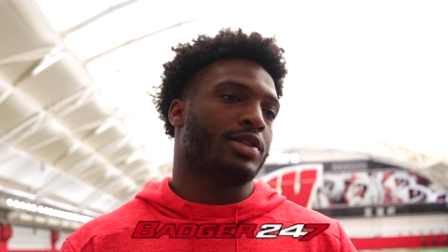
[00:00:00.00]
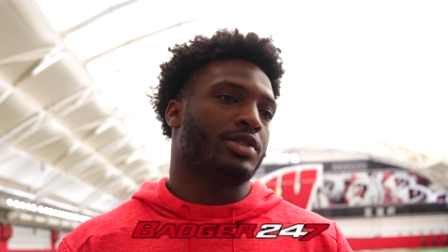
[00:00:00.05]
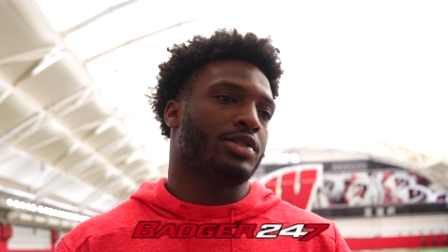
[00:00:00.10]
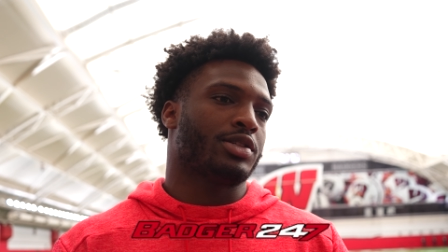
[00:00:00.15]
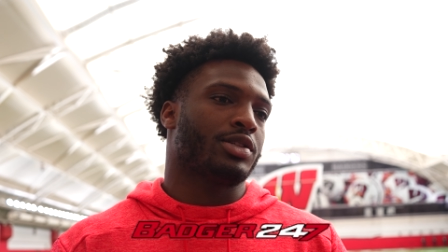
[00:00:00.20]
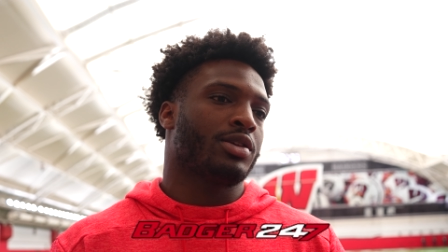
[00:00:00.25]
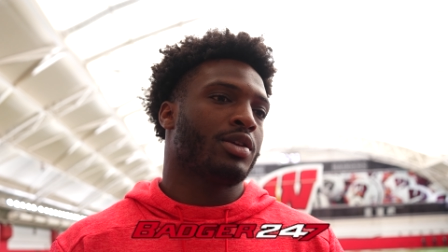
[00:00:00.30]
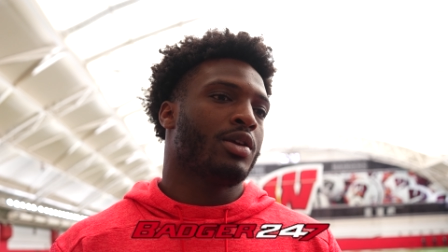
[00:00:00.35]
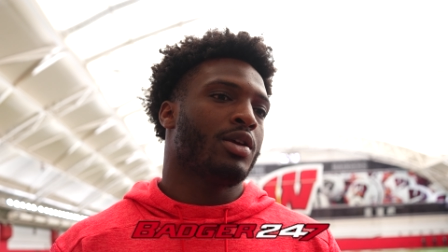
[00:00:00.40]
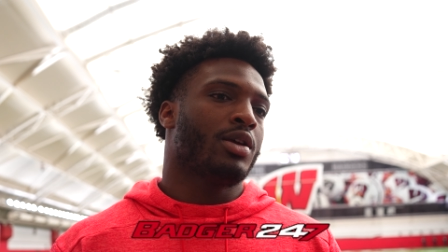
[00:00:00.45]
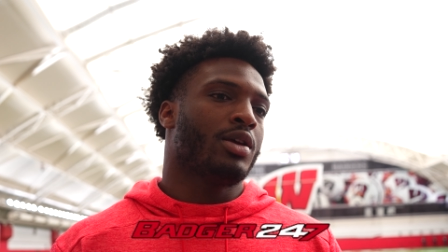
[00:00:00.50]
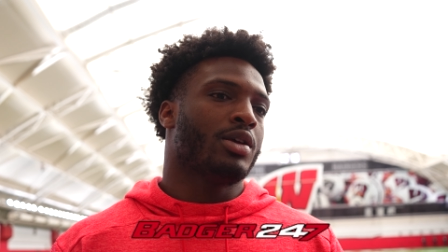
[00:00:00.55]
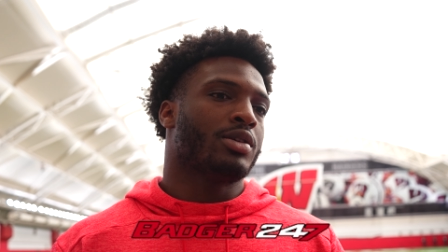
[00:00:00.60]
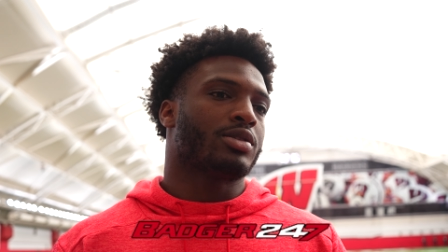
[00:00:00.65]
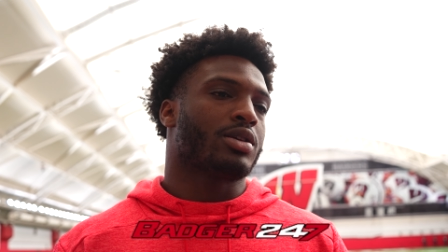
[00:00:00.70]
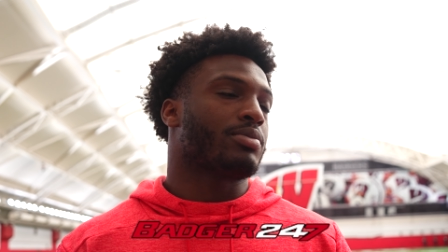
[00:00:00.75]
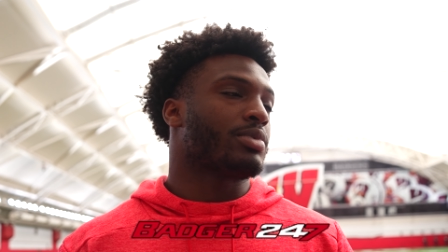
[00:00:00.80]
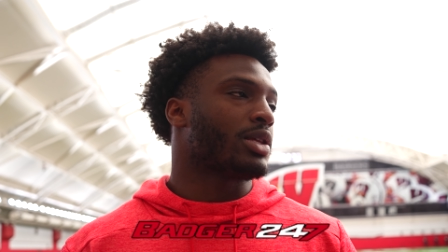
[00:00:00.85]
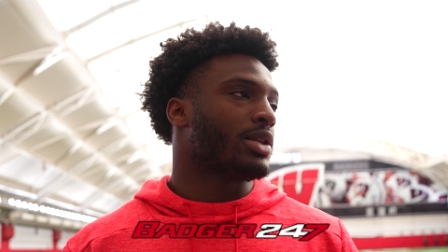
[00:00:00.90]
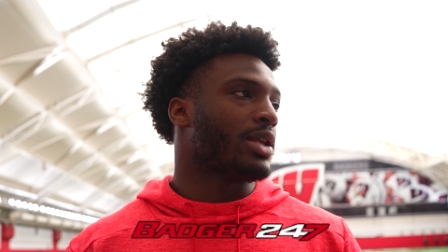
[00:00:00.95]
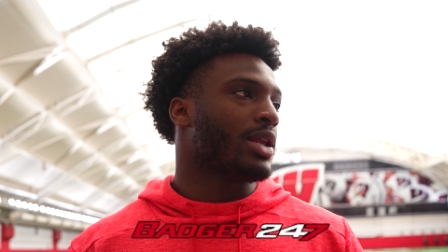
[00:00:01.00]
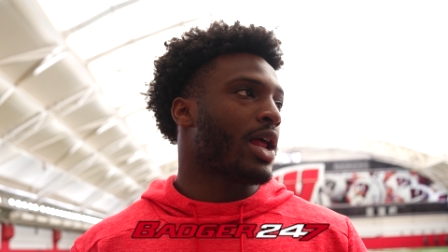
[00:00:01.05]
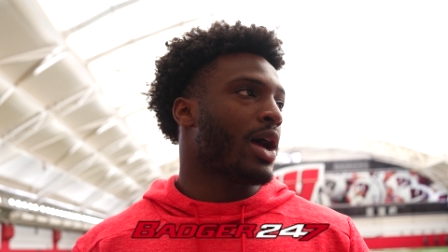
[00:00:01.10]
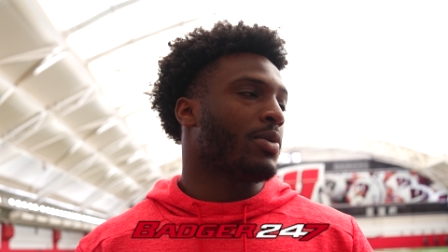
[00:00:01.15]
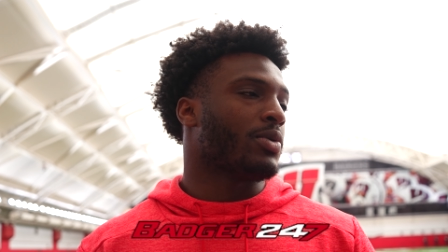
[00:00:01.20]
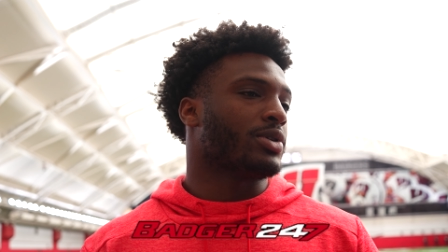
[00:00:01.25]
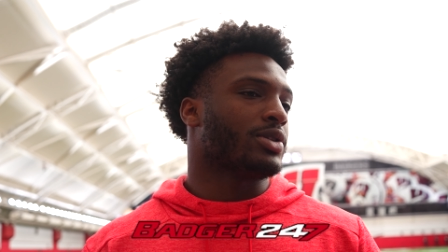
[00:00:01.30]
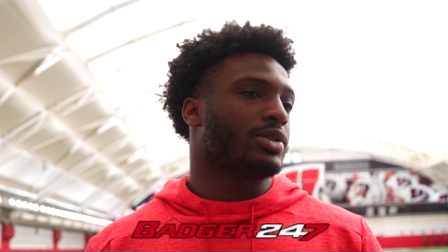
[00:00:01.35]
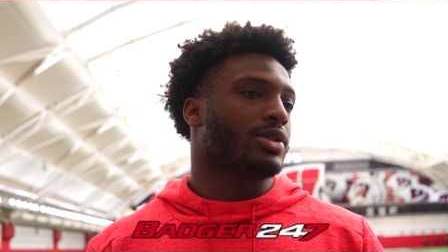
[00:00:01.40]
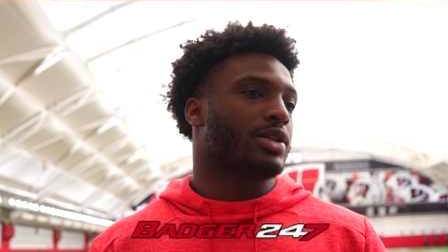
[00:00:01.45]
It's just something that I
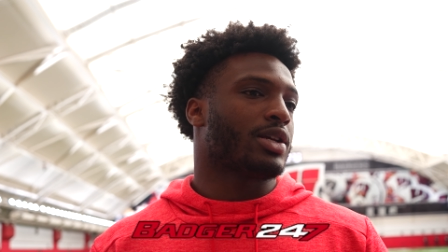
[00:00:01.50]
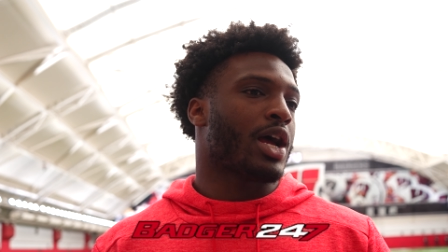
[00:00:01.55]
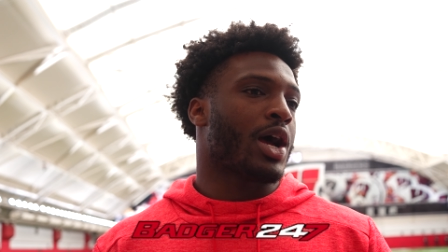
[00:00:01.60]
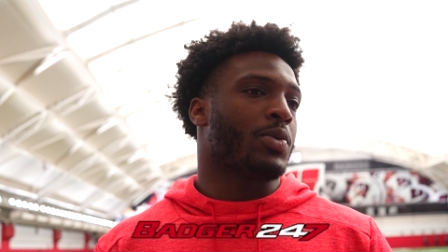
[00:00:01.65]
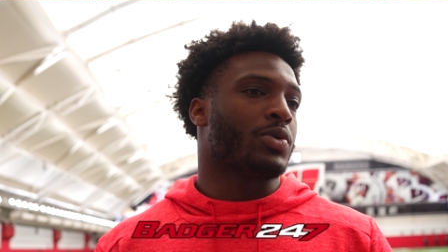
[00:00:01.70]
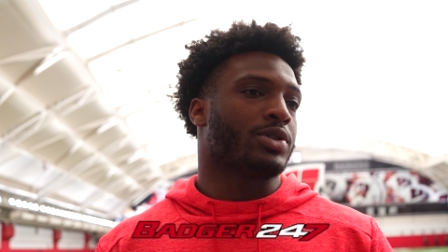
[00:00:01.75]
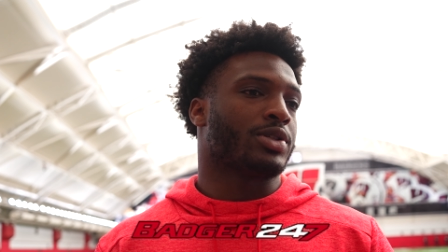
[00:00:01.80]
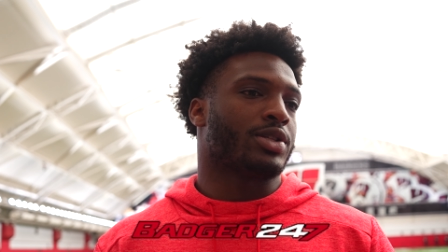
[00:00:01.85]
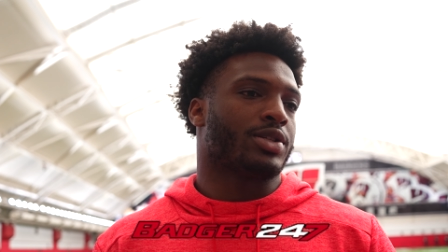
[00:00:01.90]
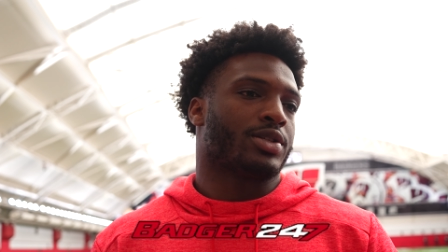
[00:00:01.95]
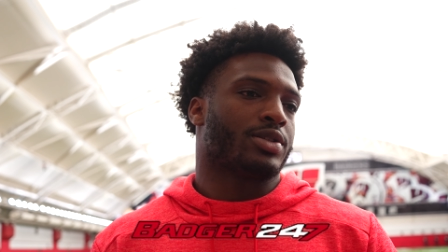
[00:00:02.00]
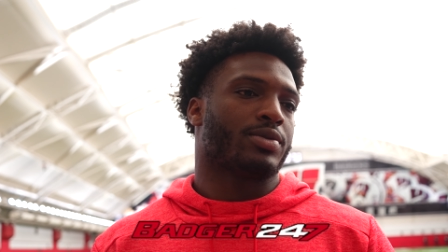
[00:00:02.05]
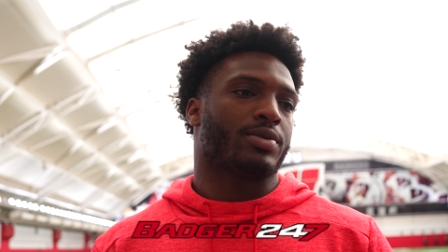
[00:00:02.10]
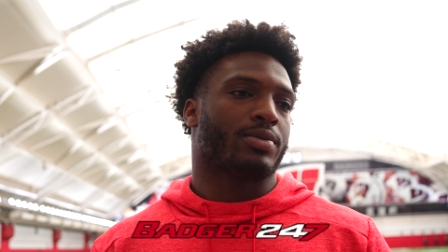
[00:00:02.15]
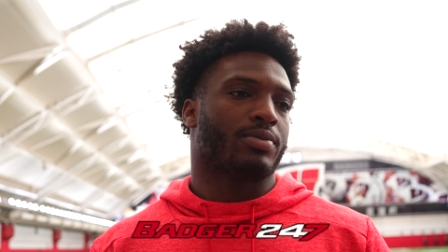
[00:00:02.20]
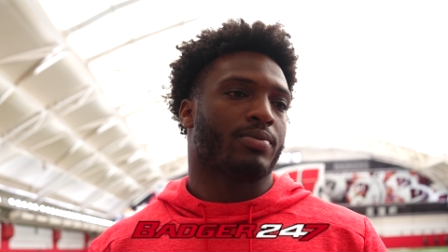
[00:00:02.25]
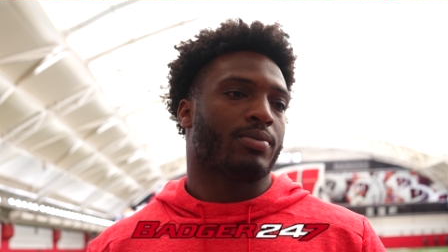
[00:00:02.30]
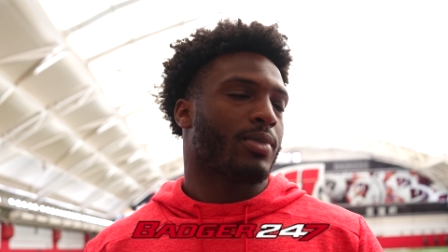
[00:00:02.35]
was I was just,